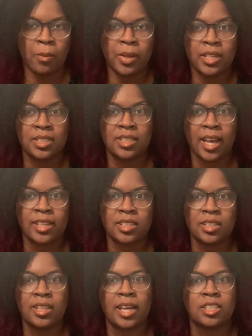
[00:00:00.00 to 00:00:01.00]
because
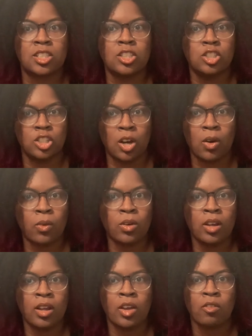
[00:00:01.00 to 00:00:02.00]
that's the
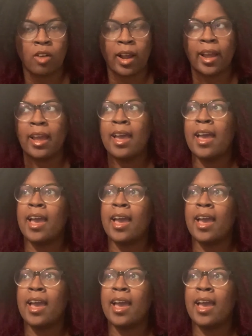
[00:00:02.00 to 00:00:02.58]
joke, right?